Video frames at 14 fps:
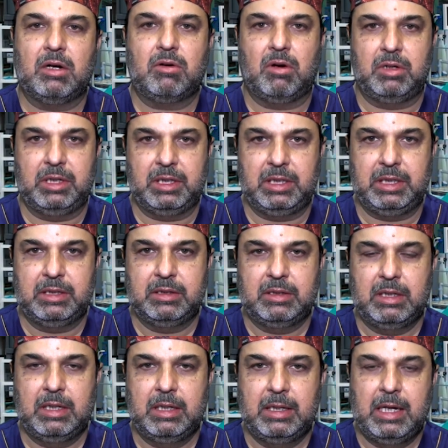accordingly.
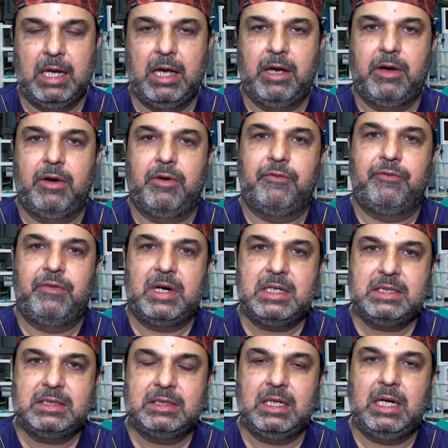
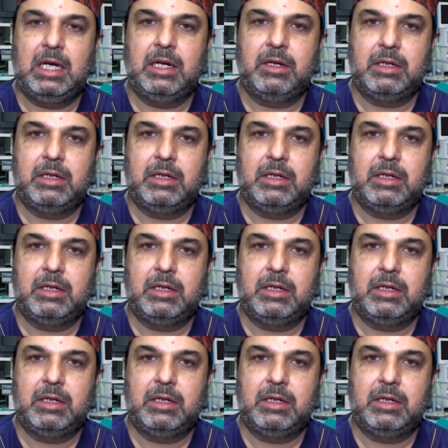Once the